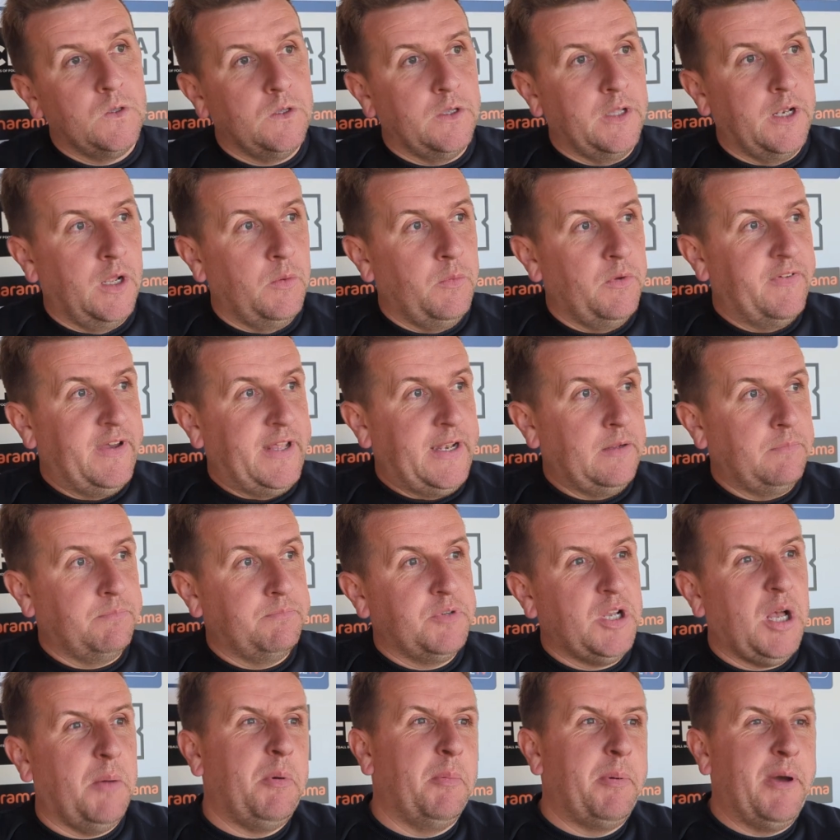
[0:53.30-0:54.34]
We've had a
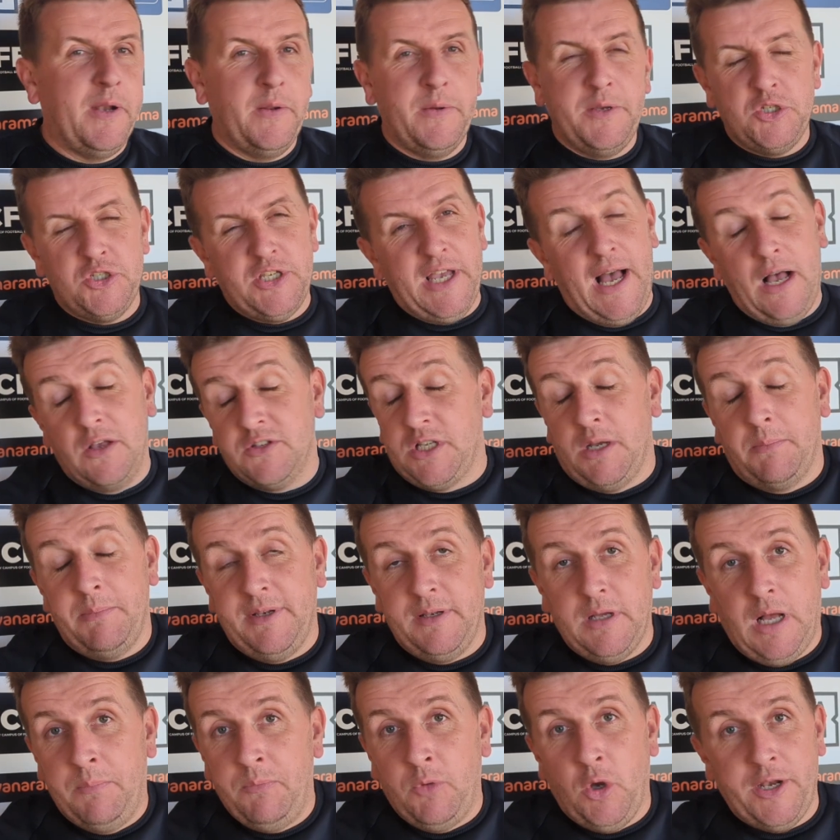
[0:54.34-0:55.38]
couple of penalty shouts.
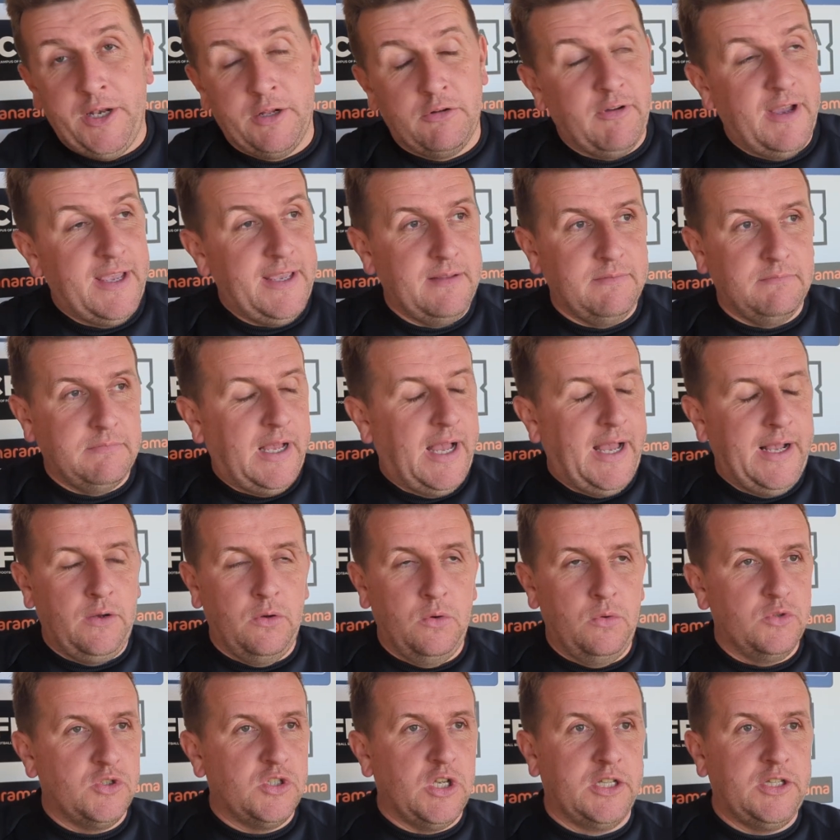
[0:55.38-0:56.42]
I'm not in a great
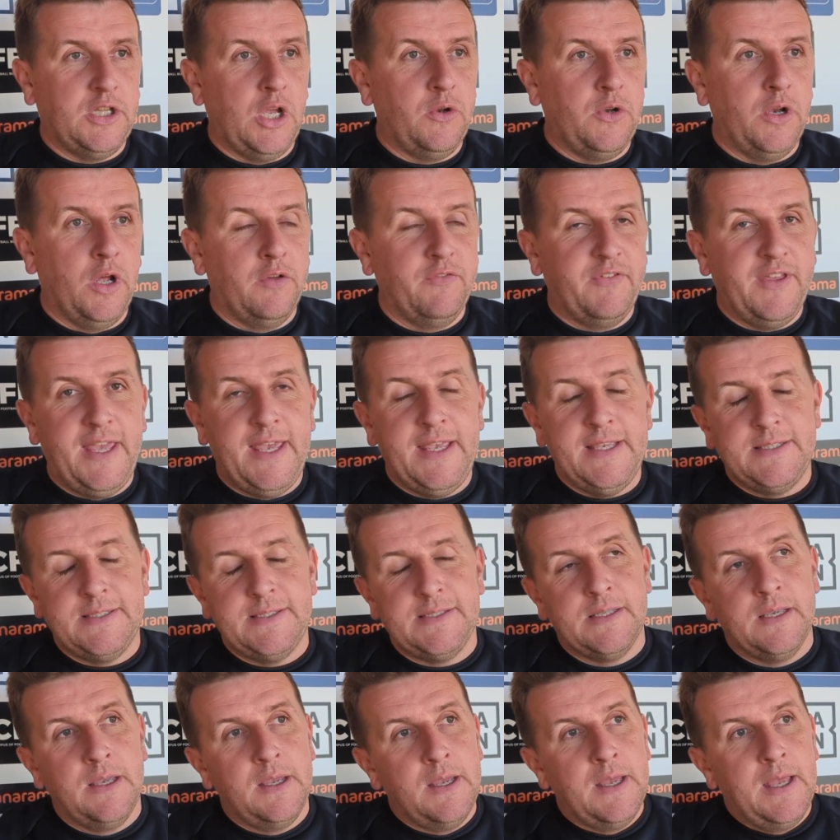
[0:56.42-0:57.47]
angle, so I don't know if it
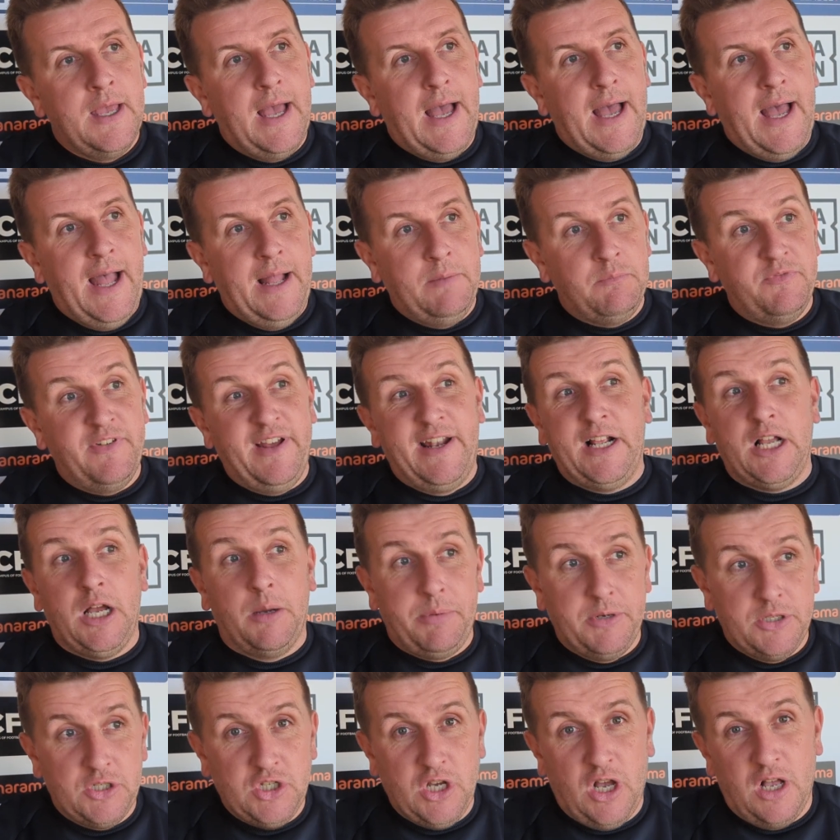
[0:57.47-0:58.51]
is. We've had a
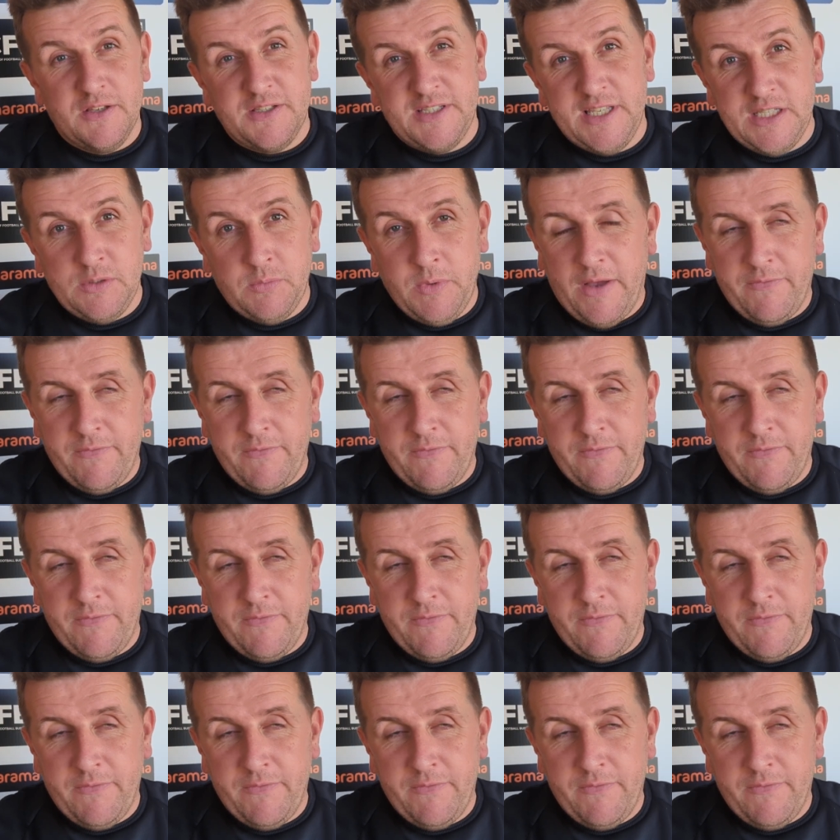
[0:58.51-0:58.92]
couple of chances.